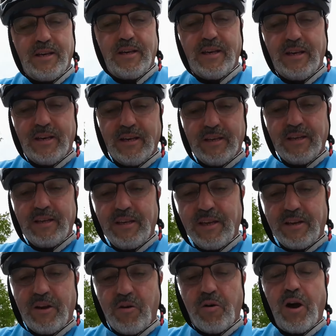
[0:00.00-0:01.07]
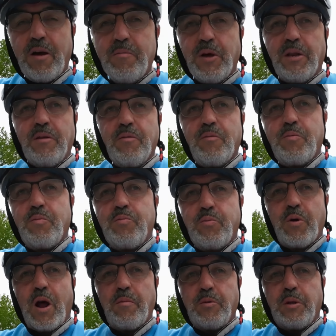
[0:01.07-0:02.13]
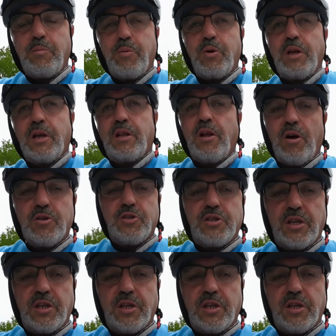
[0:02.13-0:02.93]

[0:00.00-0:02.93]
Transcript: uh, you know I'm at probably pretty close